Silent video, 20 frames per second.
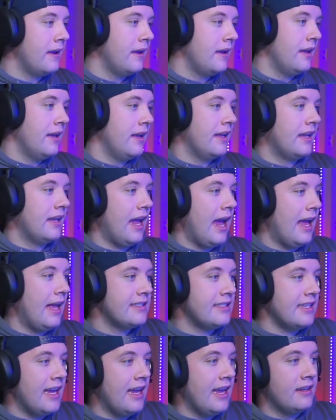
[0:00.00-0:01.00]
Cats
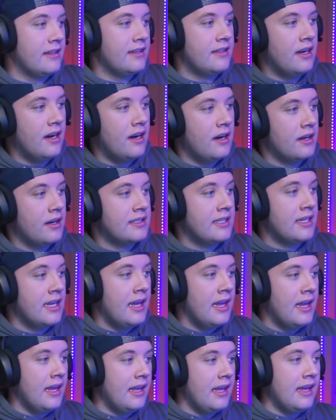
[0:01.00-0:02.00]
and dogs
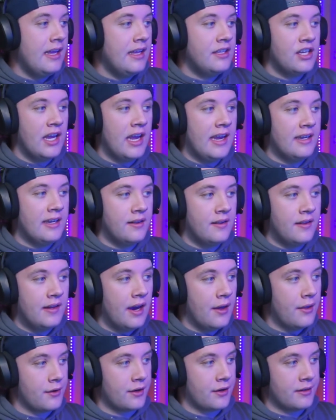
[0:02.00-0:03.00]
each hate the
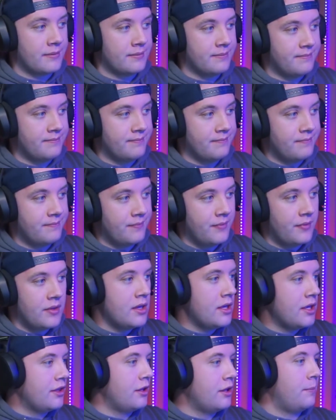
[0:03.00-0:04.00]
other.
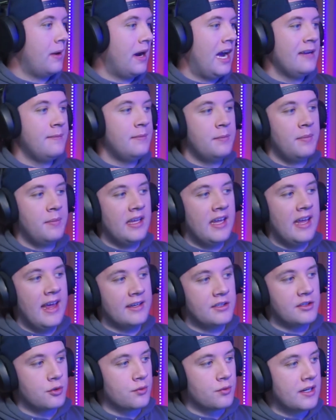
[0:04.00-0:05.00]
The pipe began
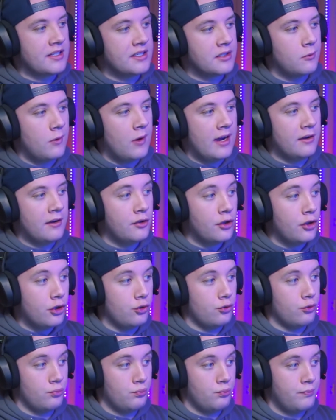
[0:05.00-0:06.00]
to rust while new.
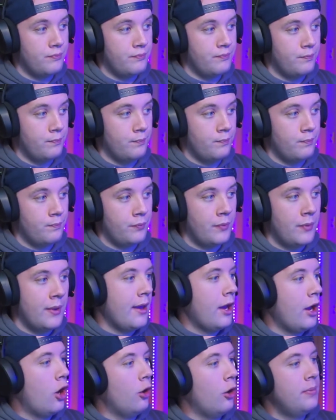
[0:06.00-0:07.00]

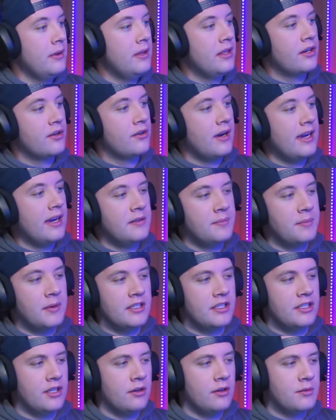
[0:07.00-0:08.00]
Open the crate, but
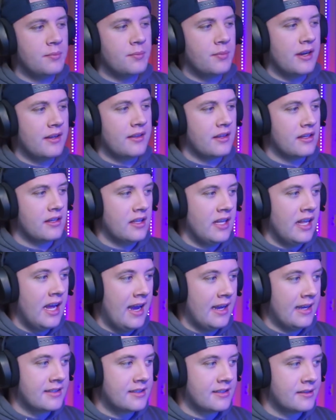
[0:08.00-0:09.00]
don't break the glass.